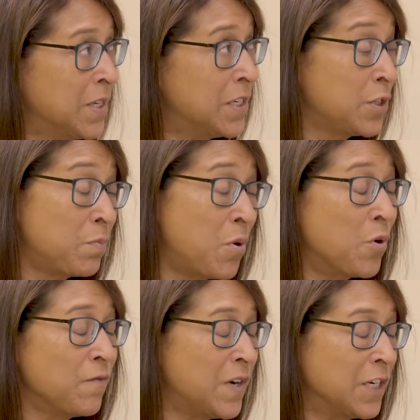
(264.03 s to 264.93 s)

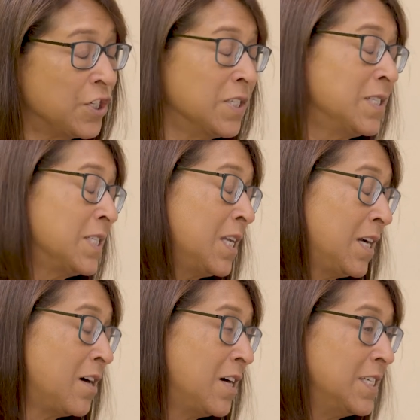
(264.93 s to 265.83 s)
support functions
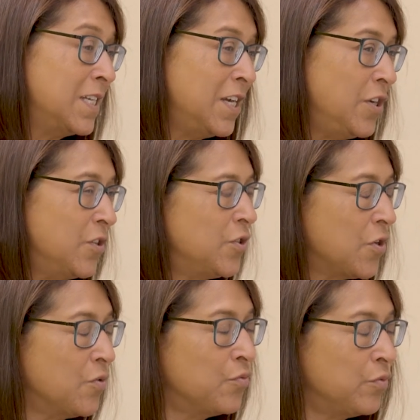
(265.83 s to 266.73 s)
like IT, you
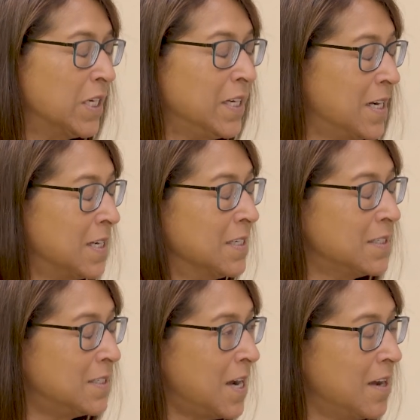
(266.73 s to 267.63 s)
don't really
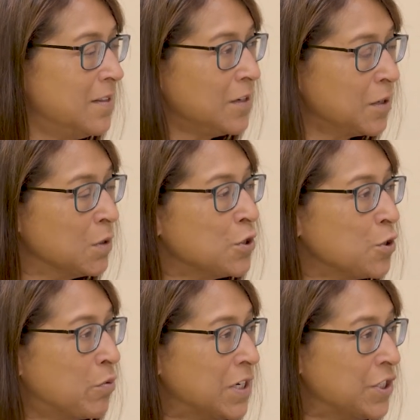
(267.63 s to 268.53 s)
understand the
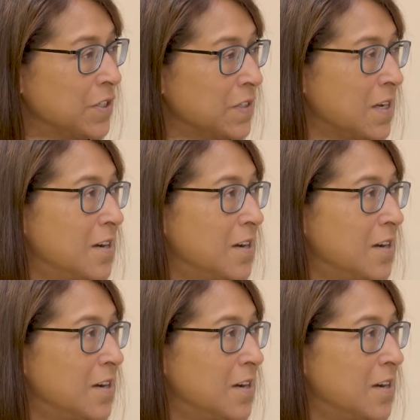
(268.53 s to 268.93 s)
commercial pressures.